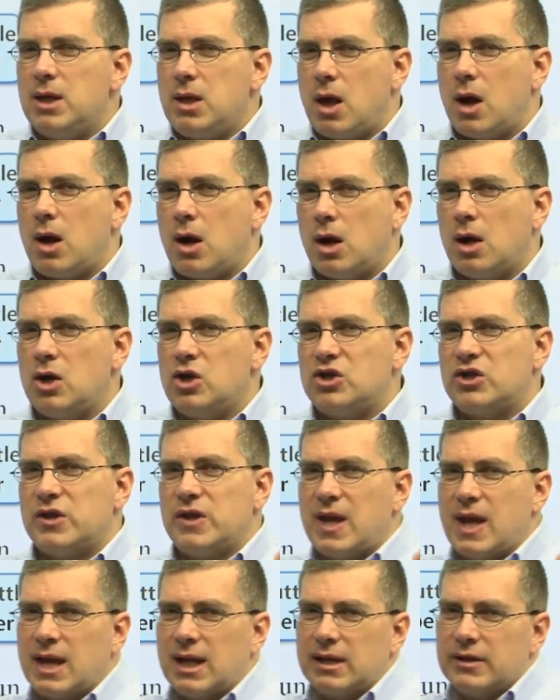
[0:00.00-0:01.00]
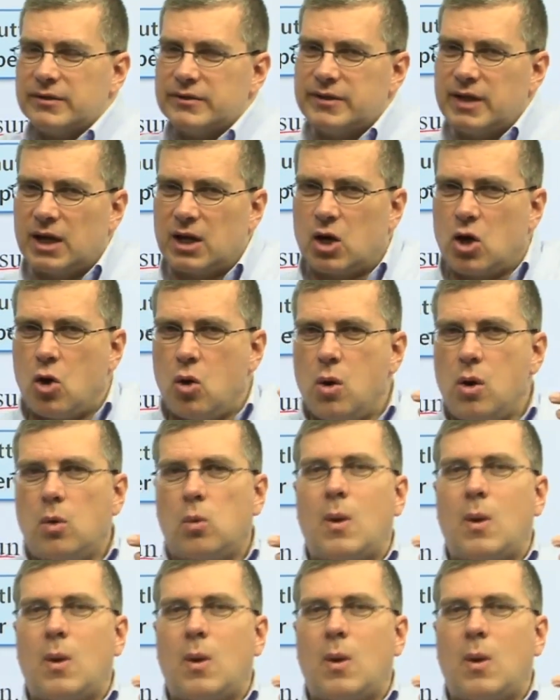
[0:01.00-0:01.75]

large things that go